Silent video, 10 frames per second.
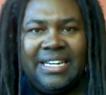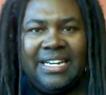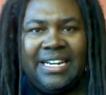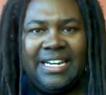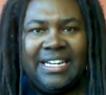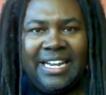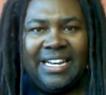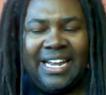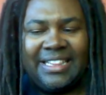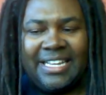in
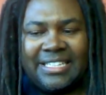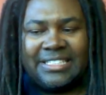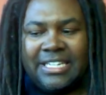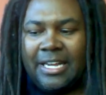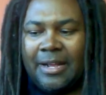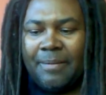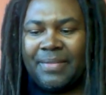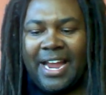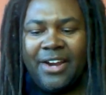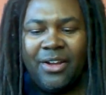like this.
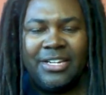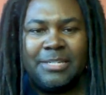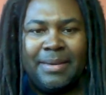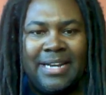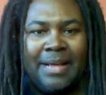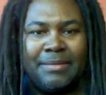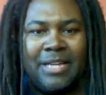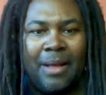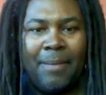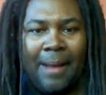Now I know this may not
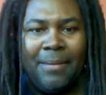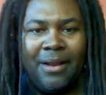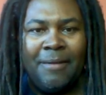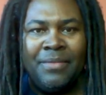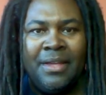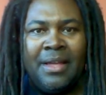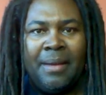sound popular,